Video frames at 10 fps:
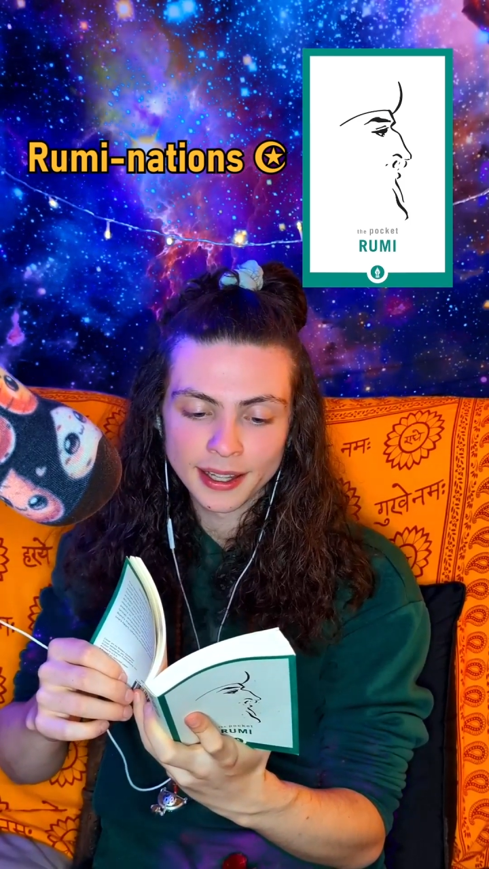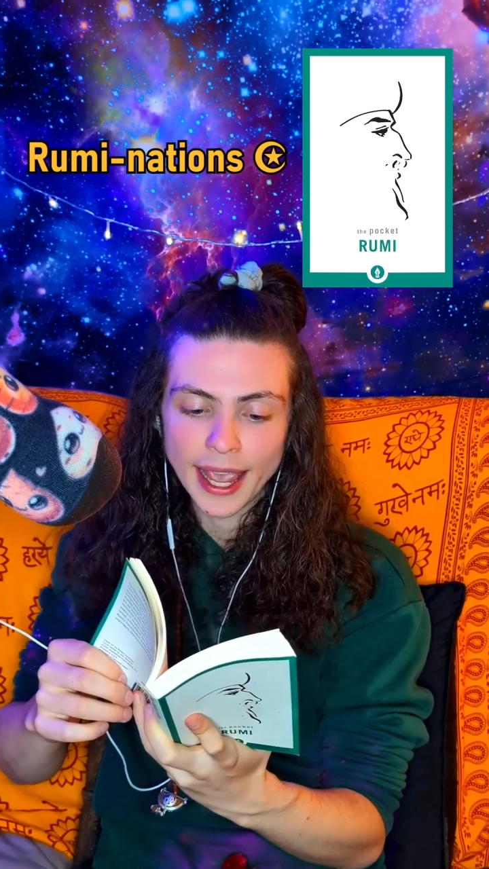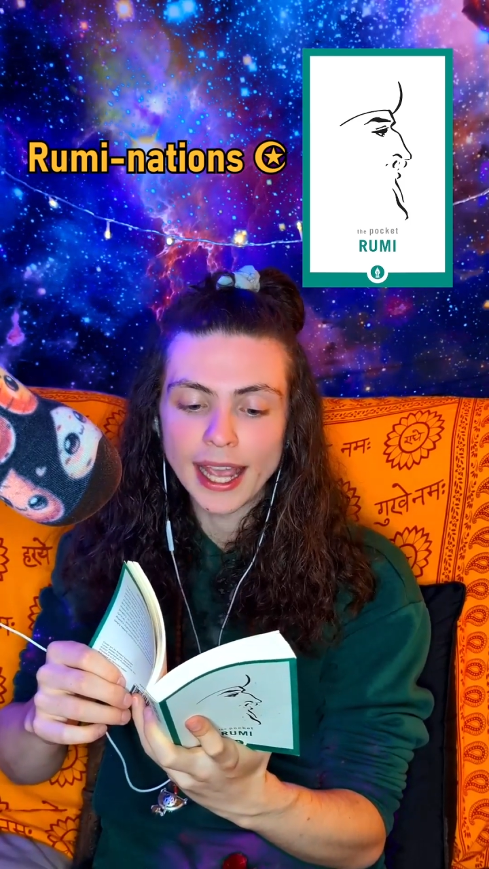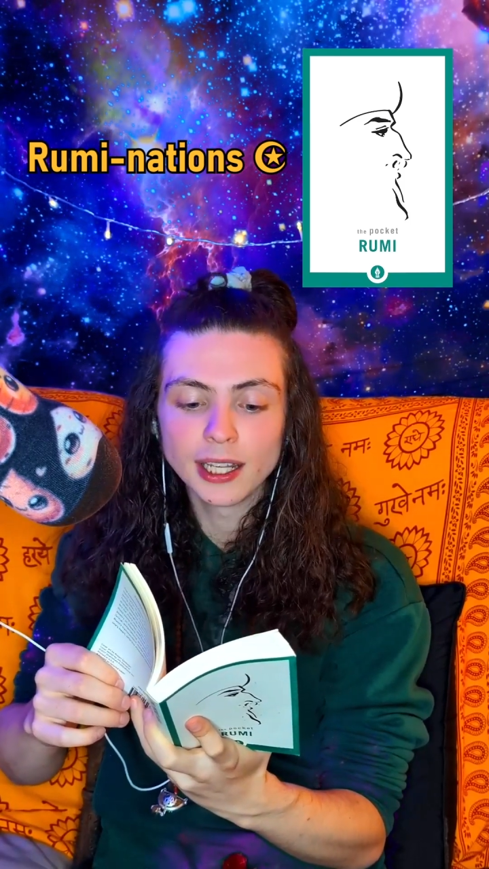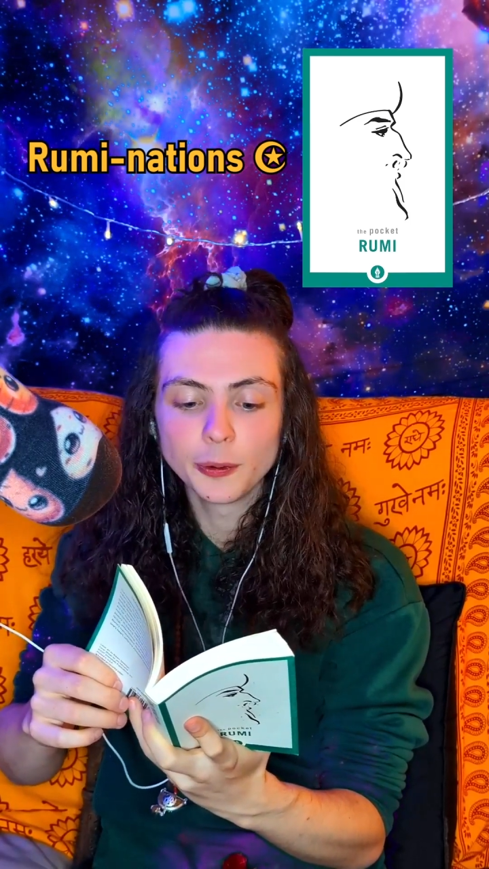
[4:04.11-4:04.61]

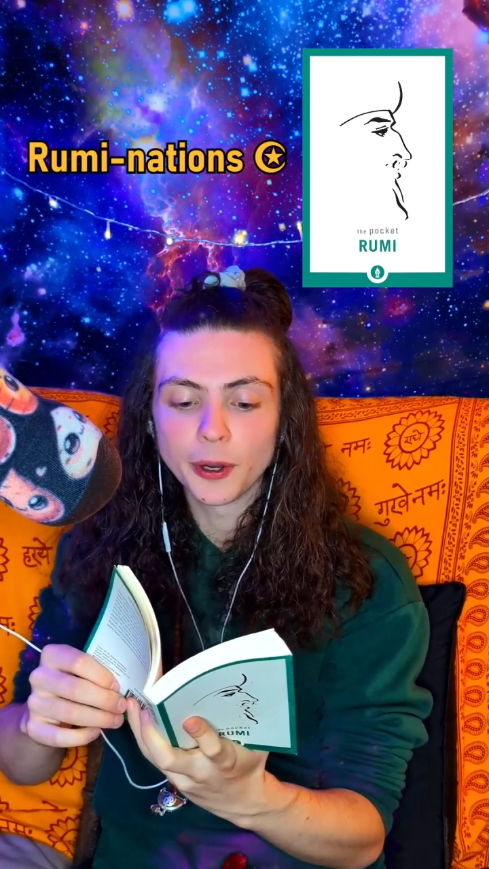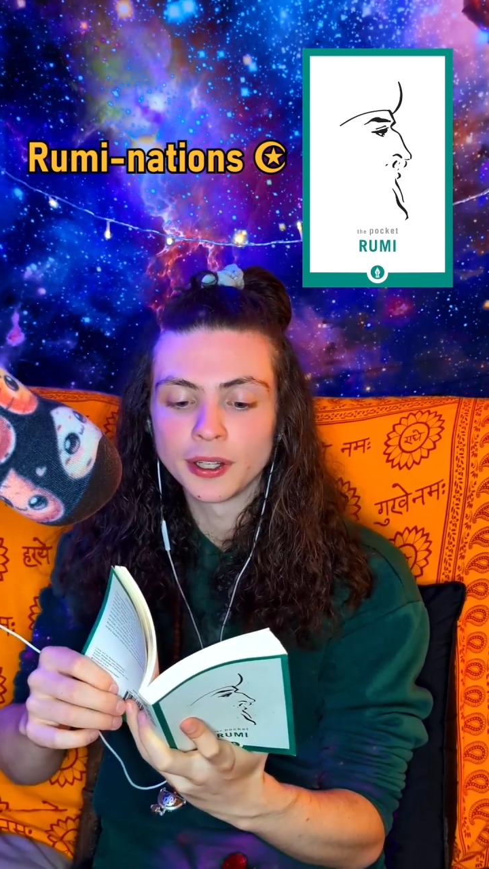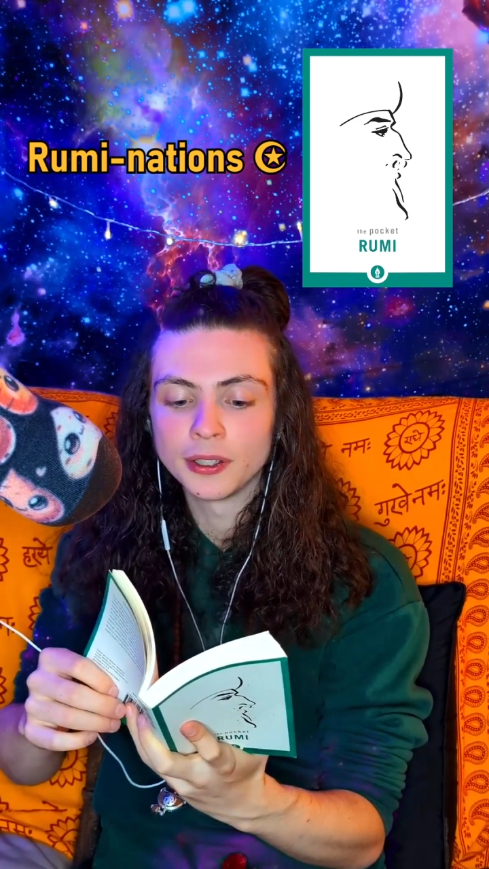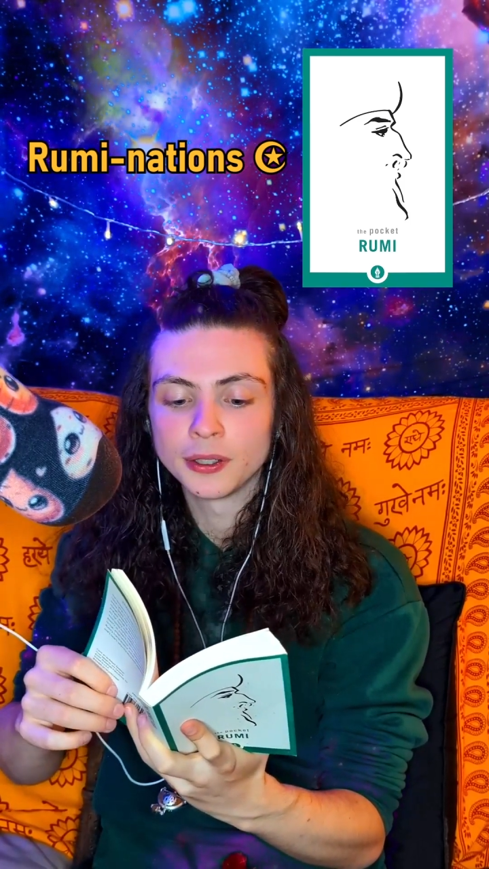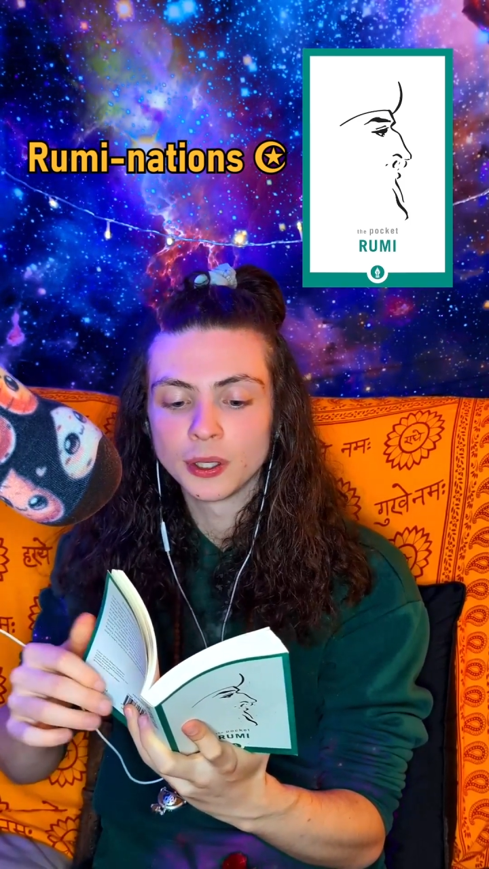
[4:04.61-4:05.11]

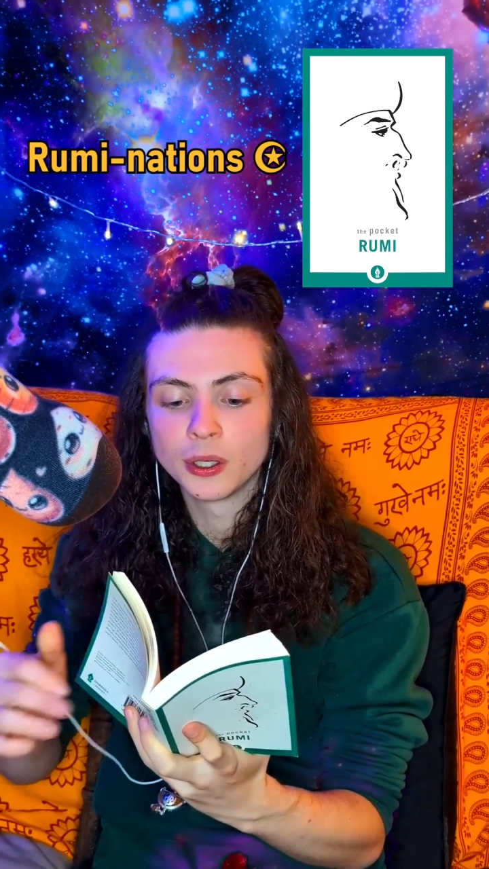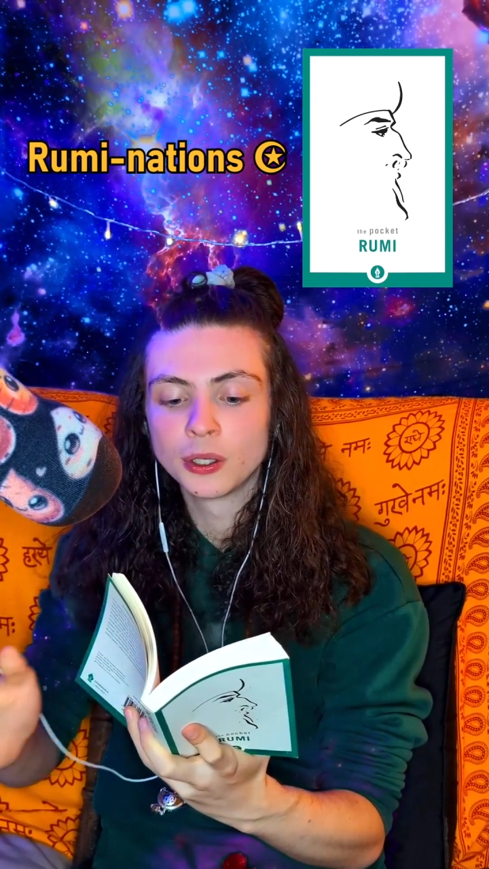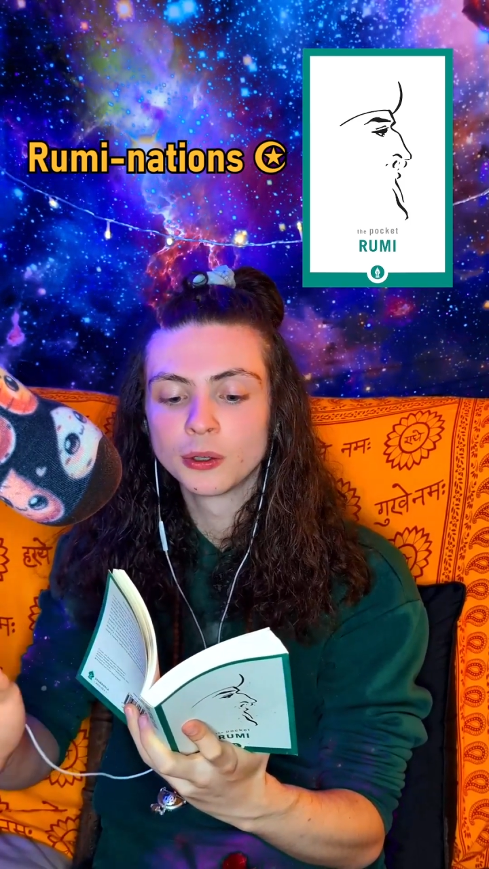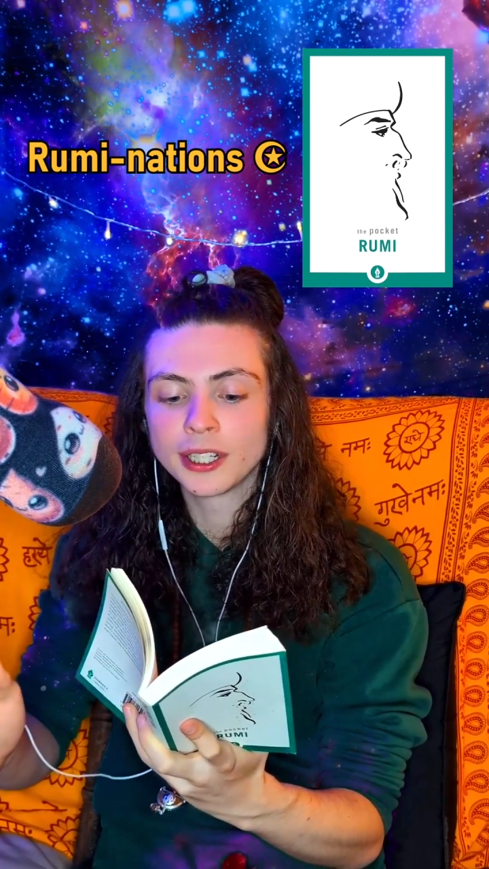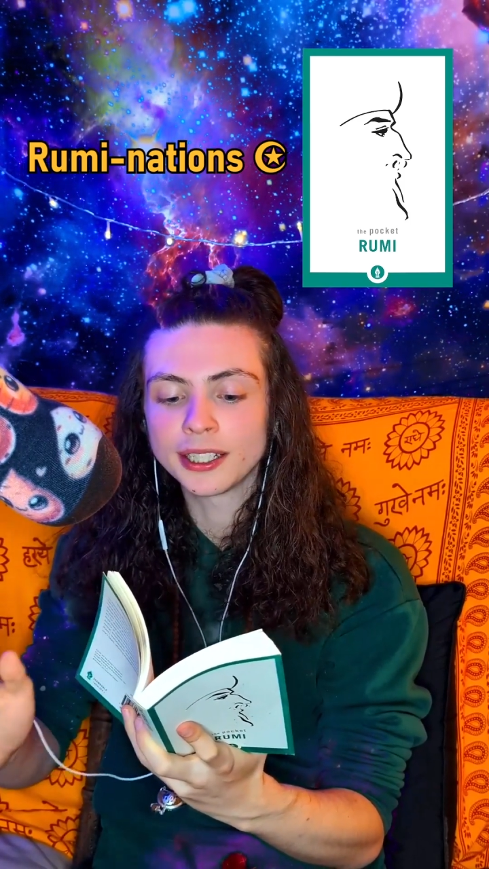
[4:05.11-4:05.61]
Anyone to the
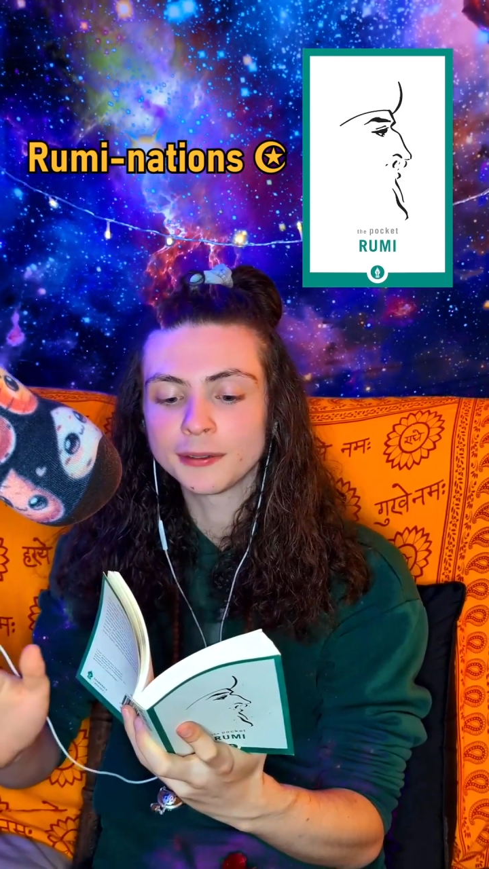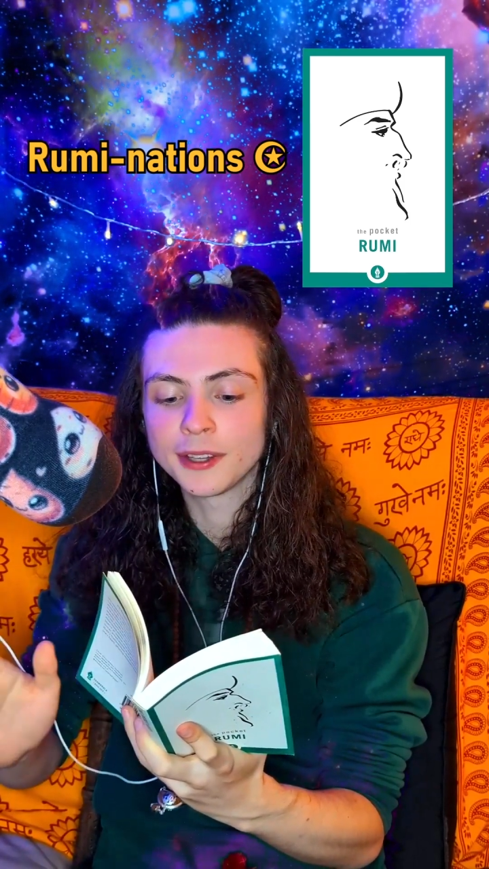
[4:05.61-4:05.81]
degree of